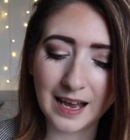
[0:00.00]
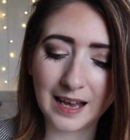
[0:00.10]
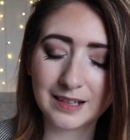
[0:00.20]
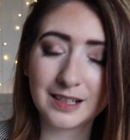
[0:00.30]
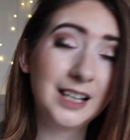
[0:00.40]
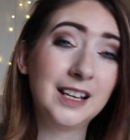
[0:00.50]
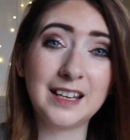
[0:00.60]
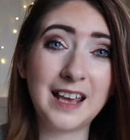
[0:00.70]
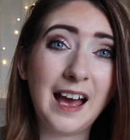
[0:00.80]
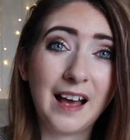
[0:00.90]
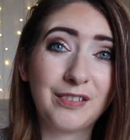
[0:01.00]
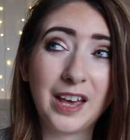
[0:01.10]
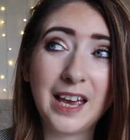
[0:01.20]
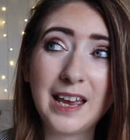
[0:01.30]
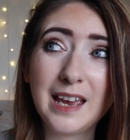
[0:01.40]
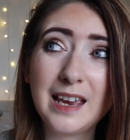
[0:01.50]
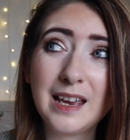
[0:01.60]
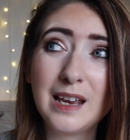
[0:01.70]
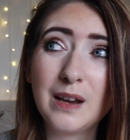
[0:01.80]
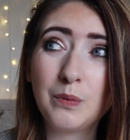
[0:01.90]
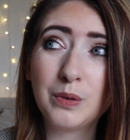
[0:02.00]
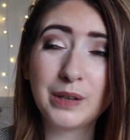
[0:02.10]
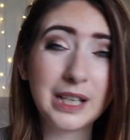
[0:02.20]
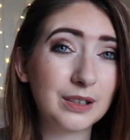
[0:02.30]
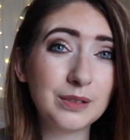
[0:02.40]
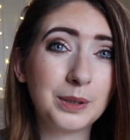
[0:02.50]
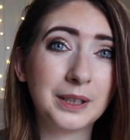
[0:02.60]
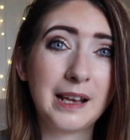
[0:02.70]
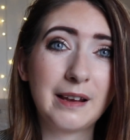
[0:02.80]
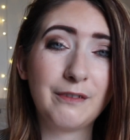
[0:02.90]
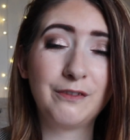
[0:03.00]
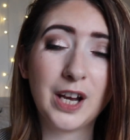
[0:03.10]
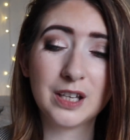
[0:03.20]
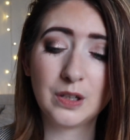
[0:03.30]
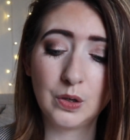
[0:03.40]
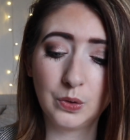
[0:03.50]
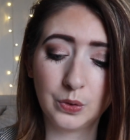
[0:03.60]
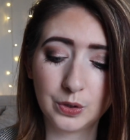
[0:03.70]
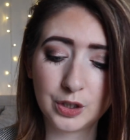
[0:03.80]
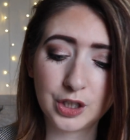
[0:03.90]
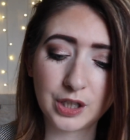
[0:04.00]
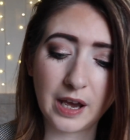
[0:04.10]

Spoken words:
and yeah, they were really good when they first launched.